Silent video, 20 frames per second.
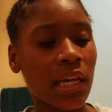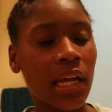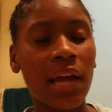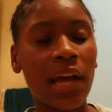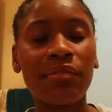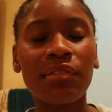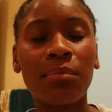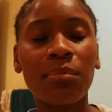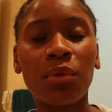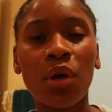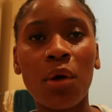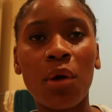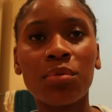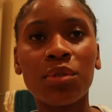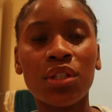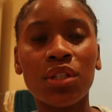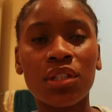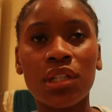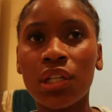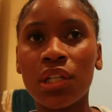gave them the
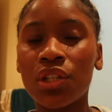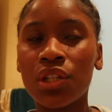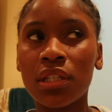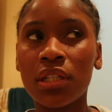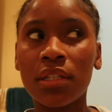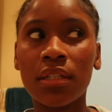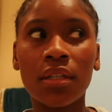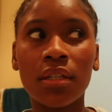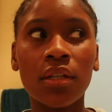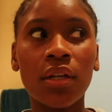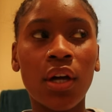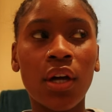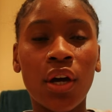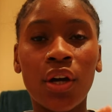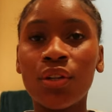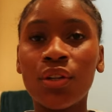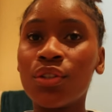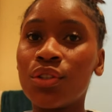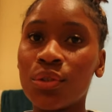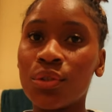option to just
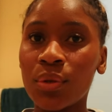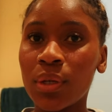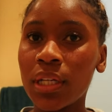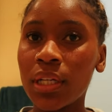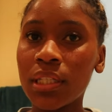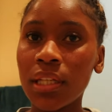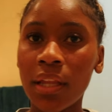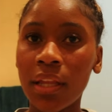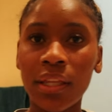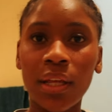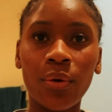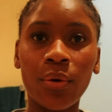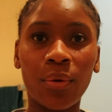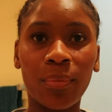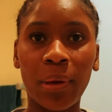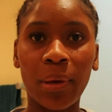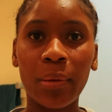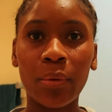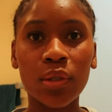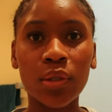do it and they would
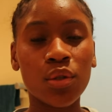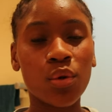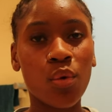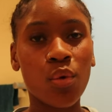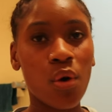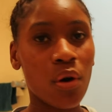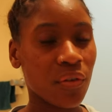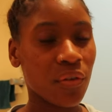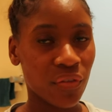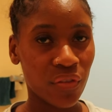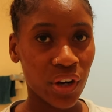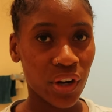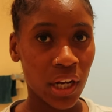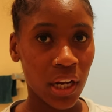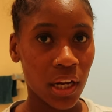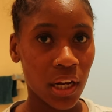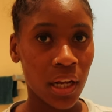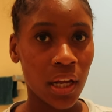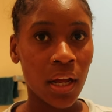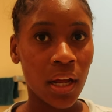be able to walk
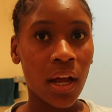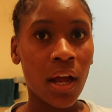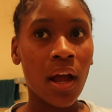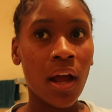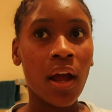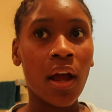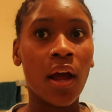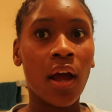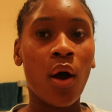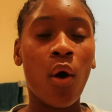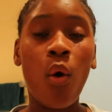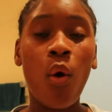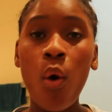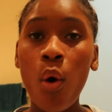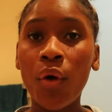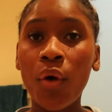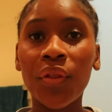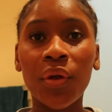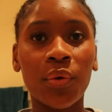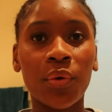free
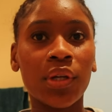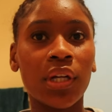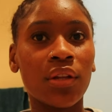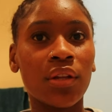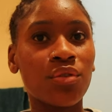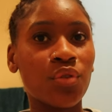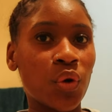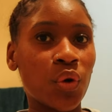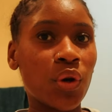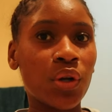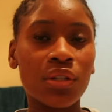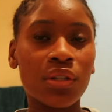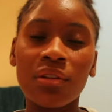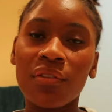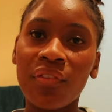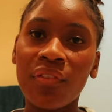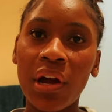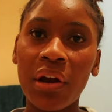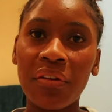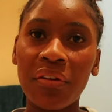or they would get thrown into the
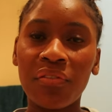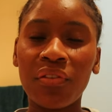fiery